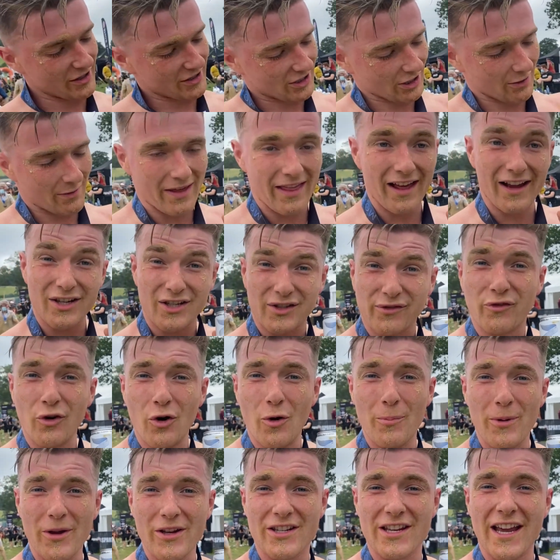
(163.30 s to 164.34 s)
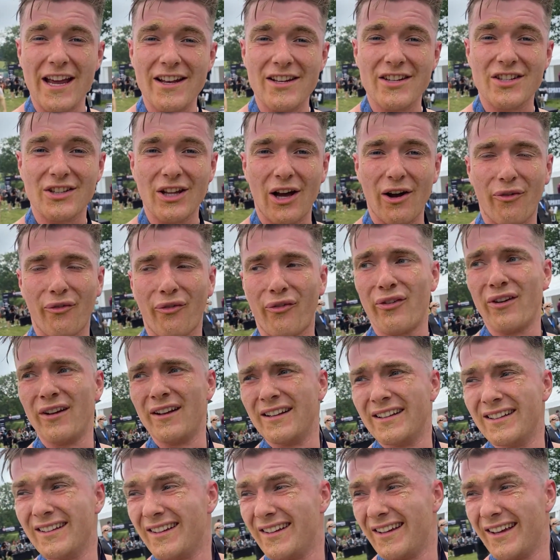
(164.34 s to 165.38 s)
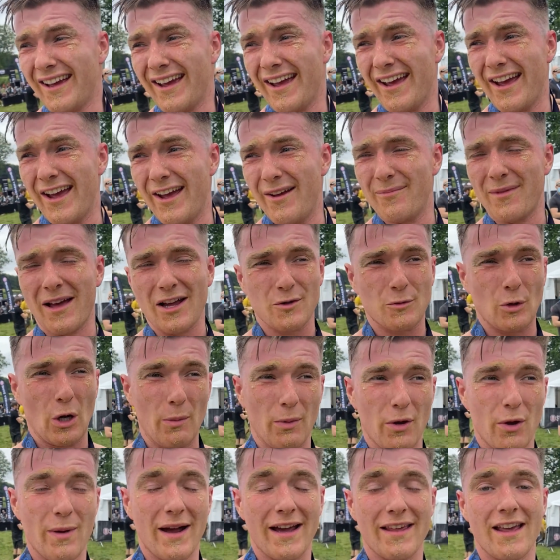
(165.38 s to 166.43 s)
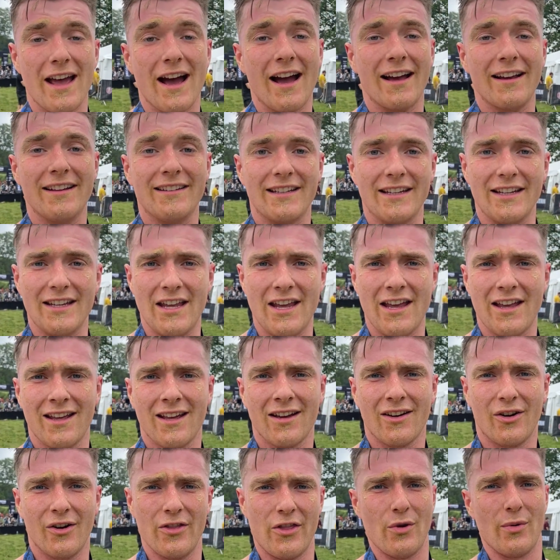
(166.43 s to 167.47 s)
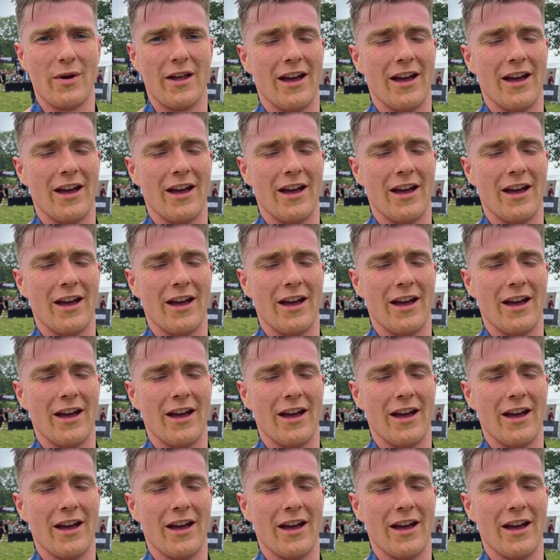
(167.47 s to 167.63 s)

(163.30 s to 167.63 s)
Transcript: some of this 4% stuff, that's probably why the ID on the way